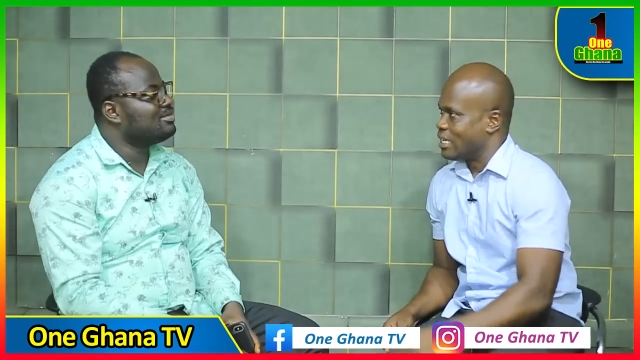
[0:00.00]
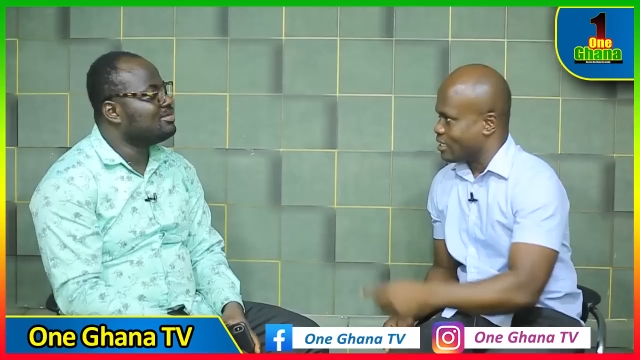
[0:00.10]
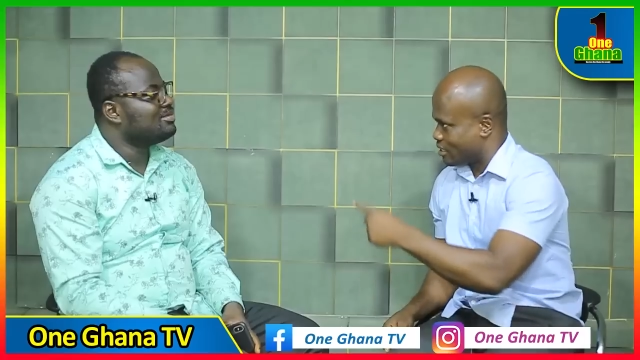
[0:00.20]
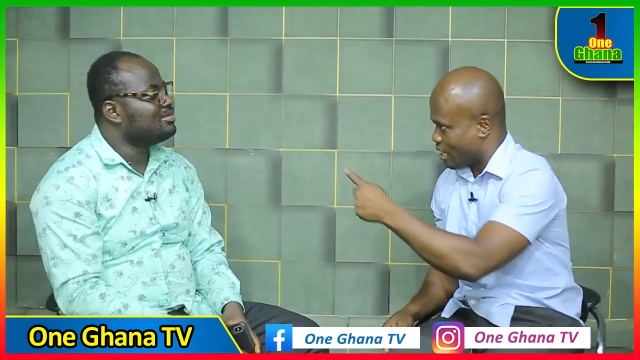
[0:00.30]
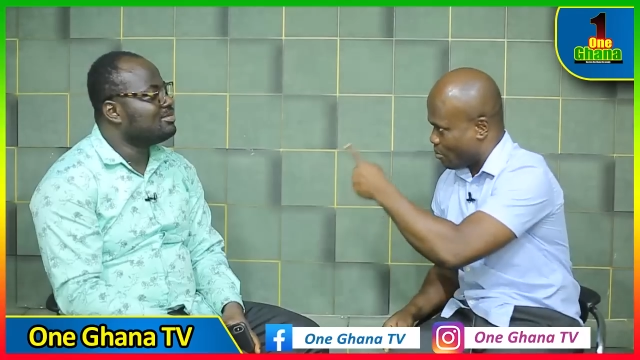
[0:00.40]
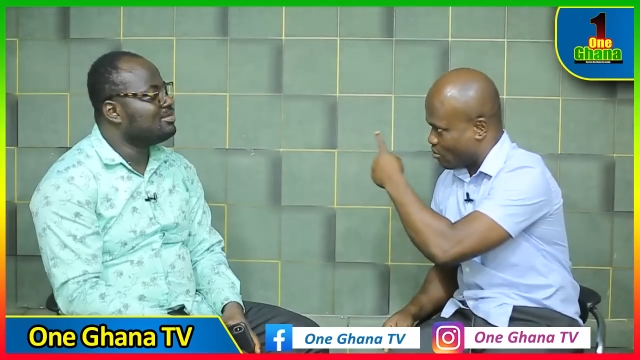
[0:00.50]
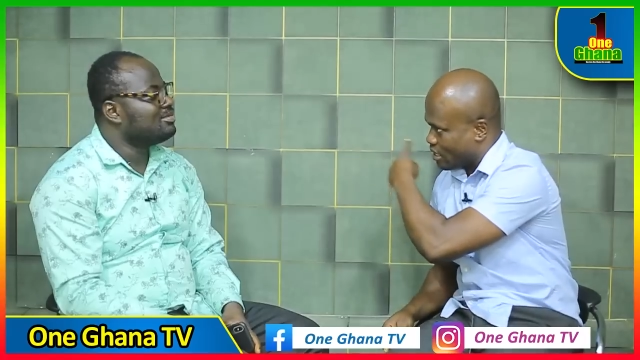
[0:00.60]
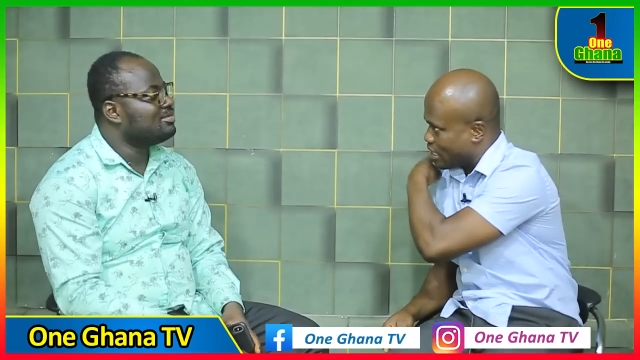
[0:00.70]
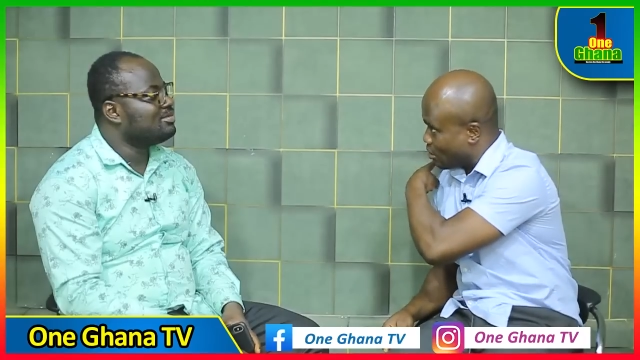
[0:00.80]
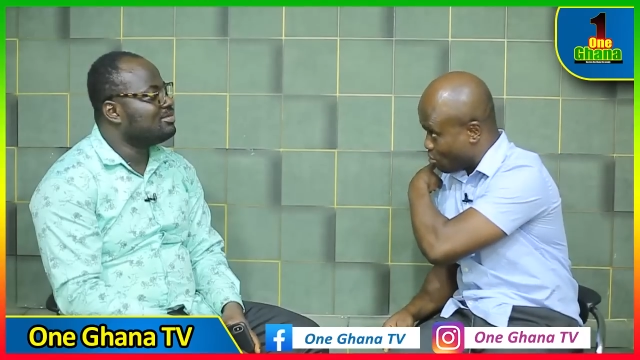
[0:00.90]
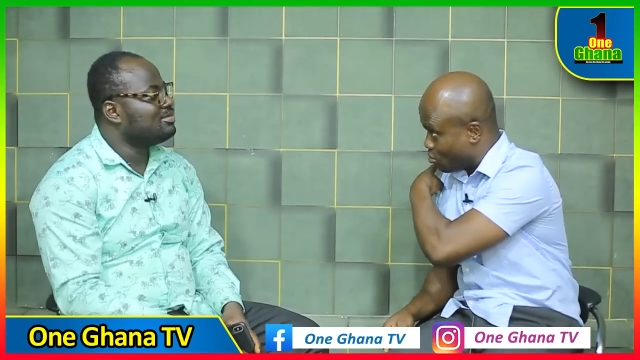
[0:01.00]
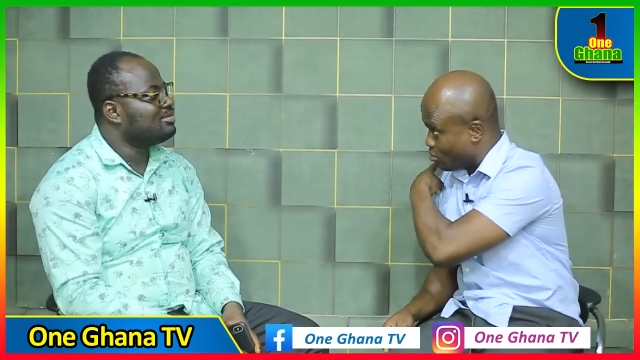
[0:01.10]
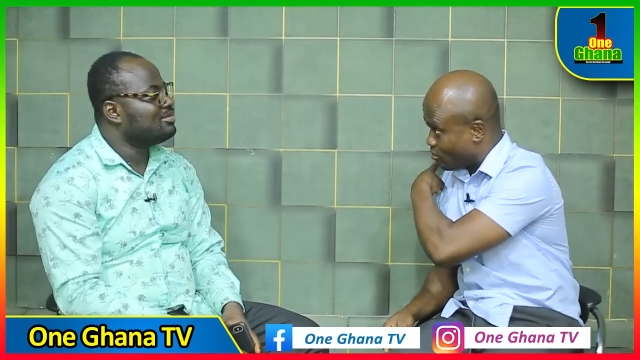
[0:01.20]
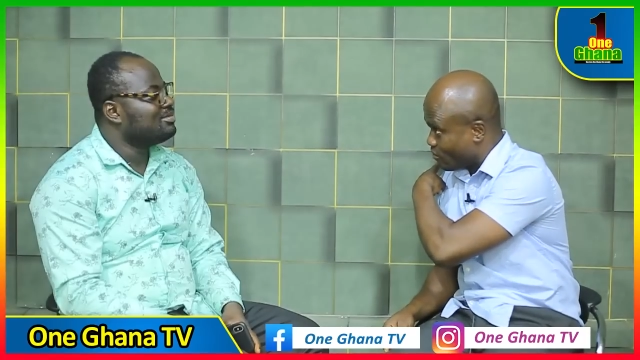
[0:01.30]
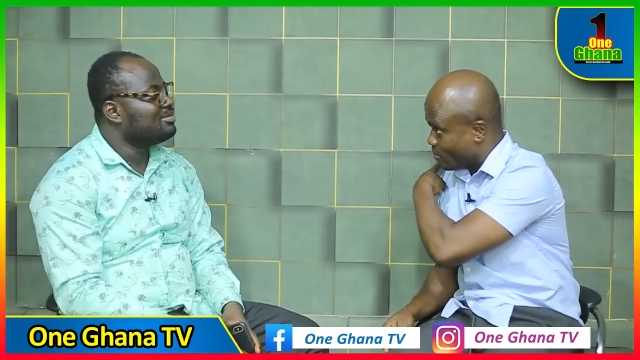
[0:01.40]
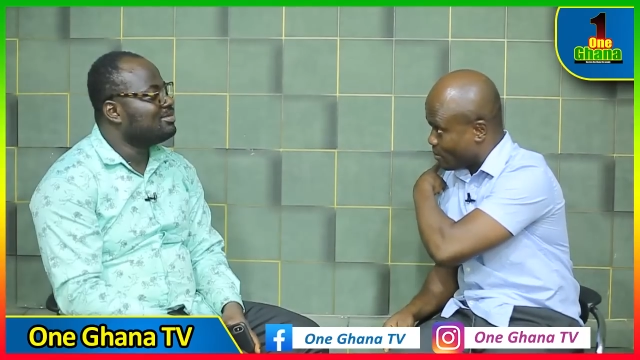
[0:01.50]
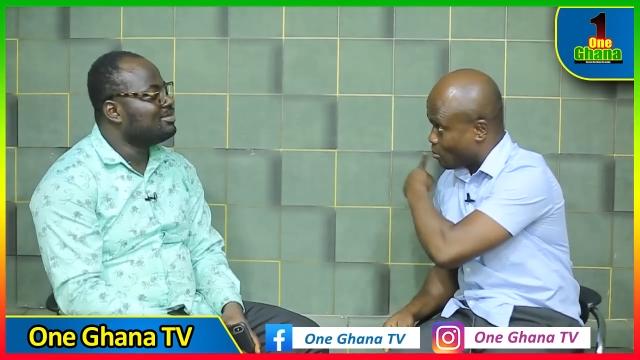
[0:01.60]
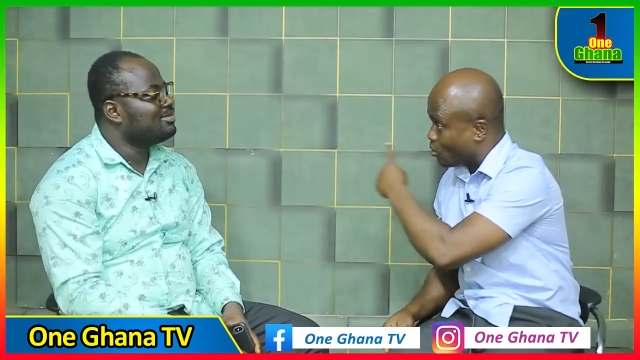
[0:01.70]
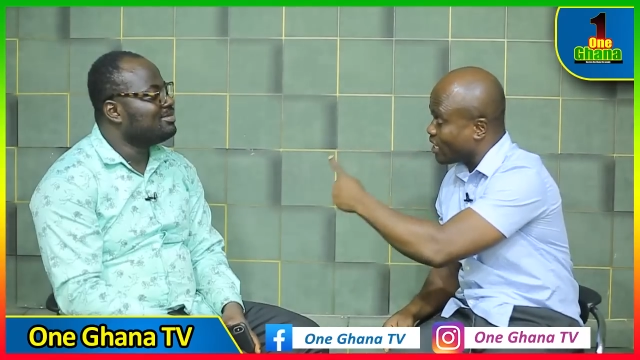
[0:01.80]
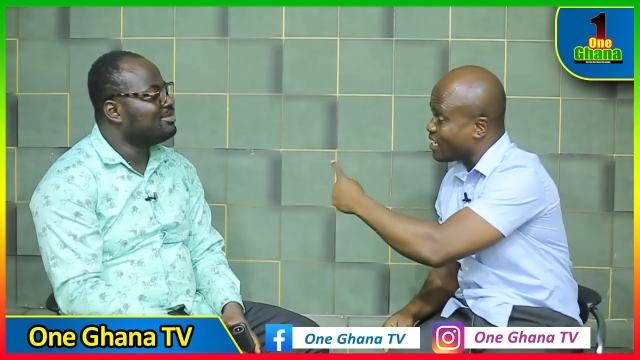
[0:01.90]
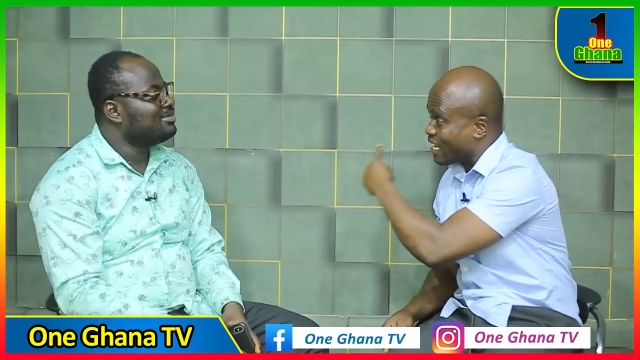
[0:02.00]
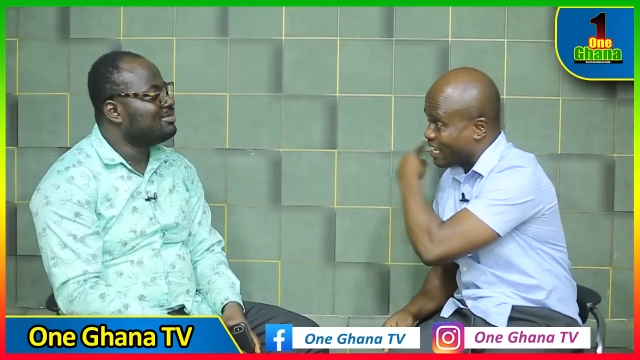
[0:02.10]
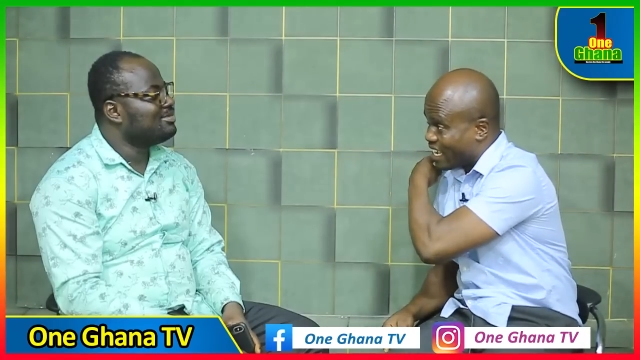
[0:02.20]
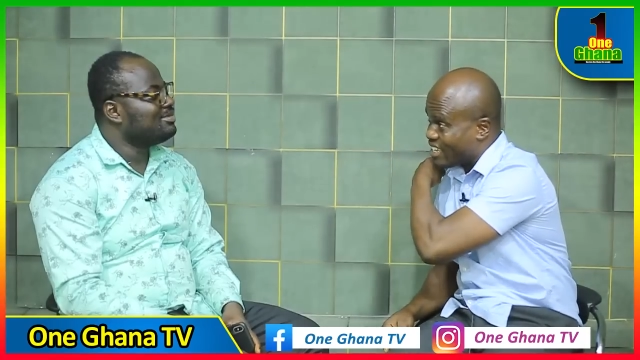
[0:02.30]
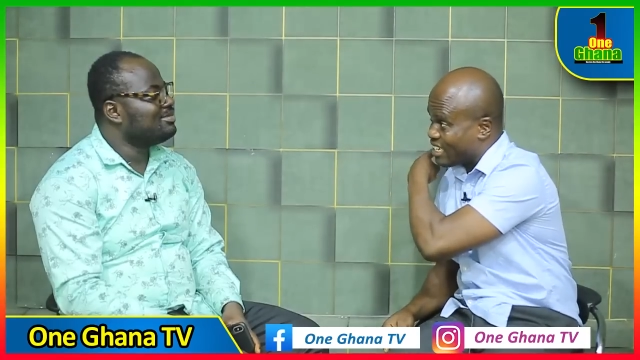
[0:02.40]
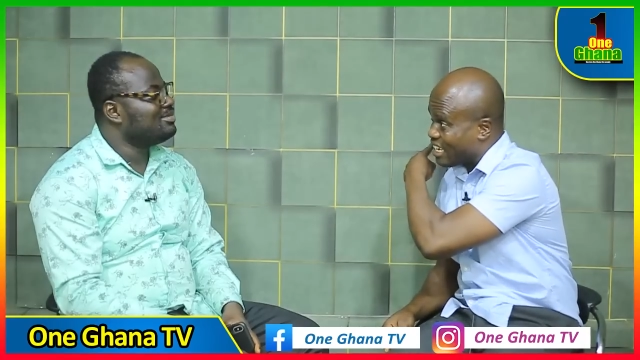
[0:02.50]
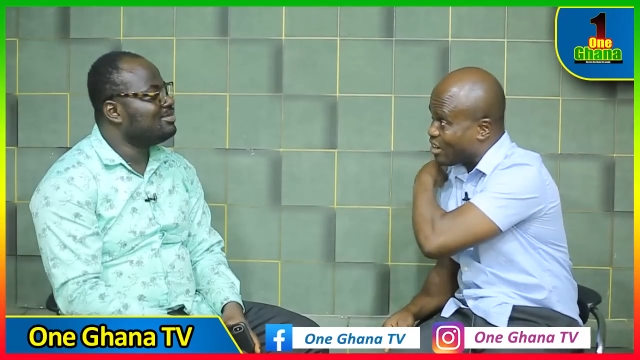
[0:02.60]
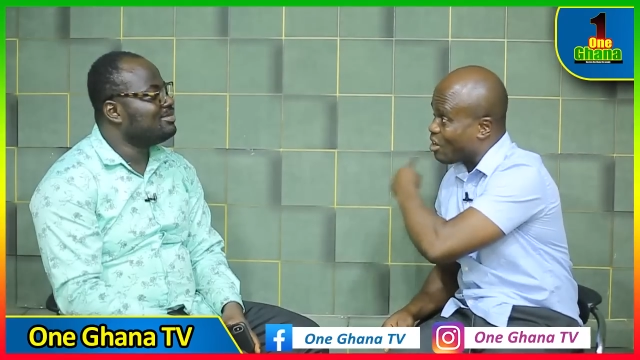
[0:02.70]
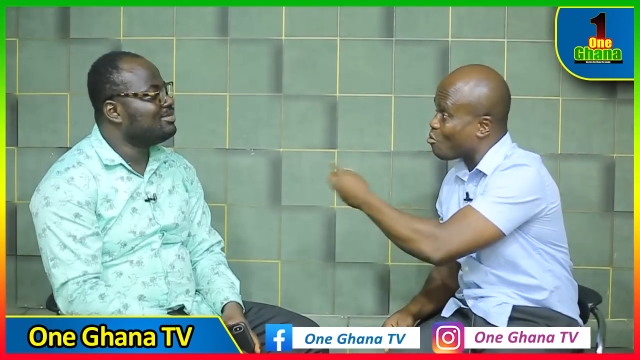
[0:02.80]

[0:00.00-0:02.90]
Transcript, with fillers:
Speaker 1: Snap on another who. Because they kind and that